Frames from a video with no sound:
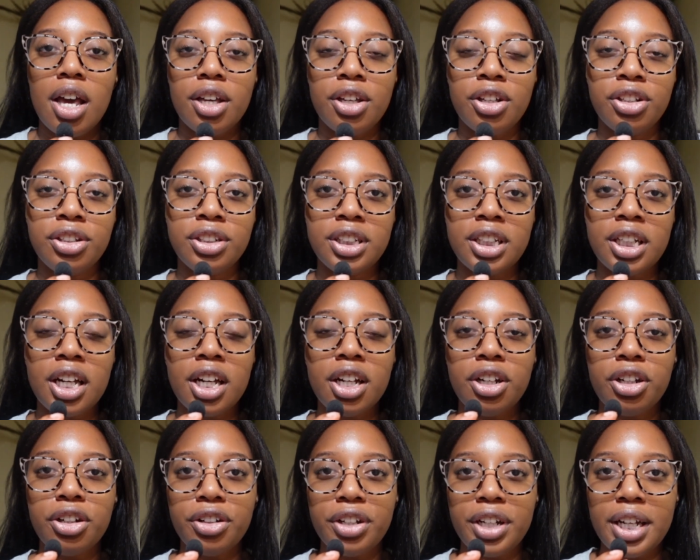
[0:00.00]
using
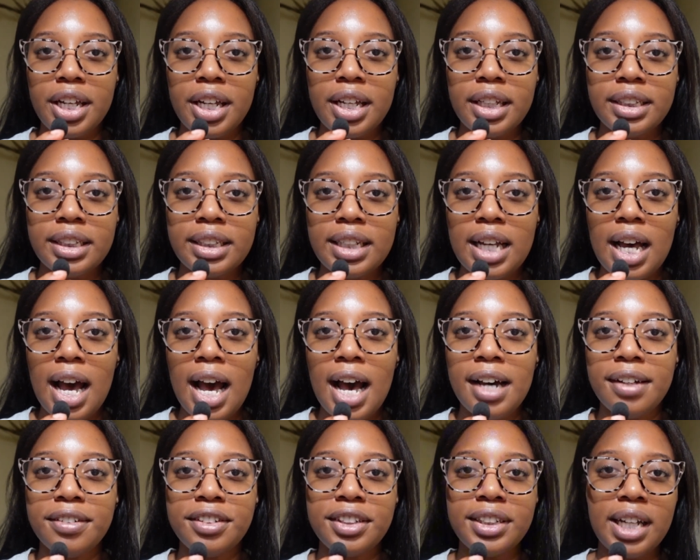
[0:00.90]
ingredients that
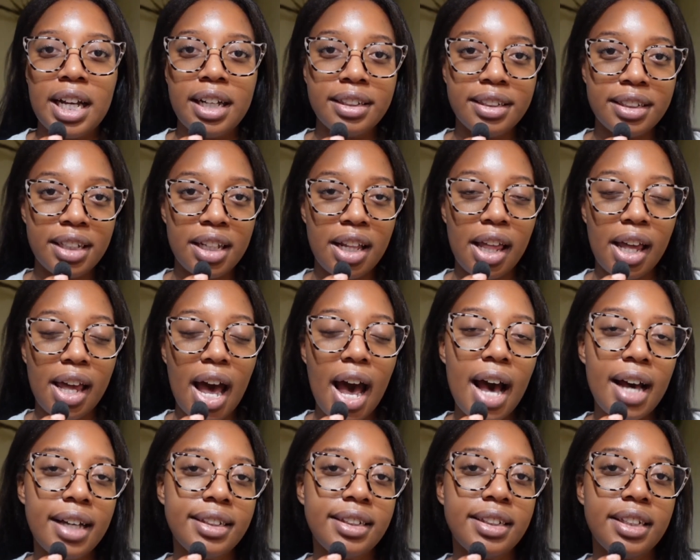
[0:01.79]
have salicylic
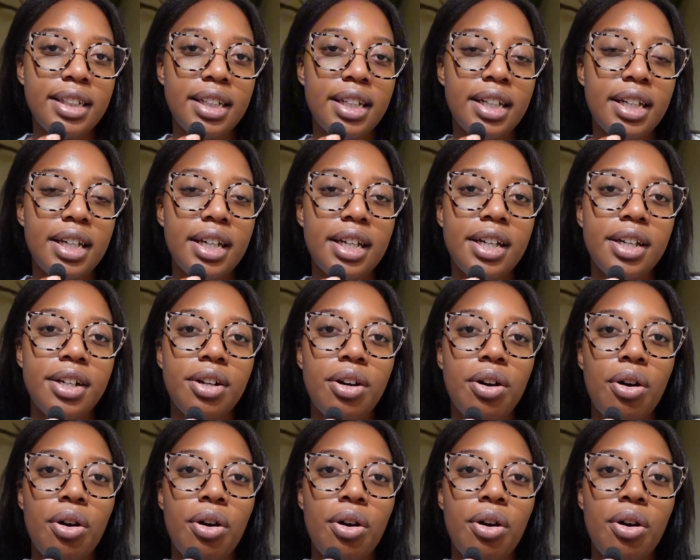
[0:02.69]
acid